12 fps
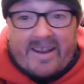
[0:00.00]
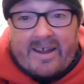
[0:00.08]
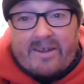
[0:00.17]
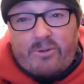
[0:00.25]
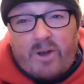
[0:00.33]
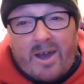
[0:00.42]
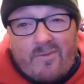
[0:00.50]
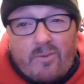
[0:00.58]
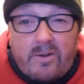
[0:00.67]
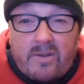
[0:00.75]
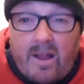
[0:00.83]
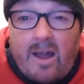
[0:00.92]
you know, not
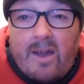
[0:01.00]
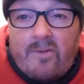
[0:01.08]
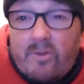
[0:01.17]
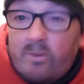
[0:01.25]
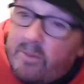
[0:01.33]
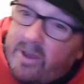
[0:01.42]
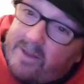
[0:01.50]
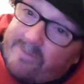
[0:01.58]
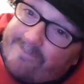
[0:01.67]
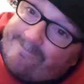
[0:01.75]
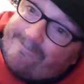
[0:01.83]
everyone's life can be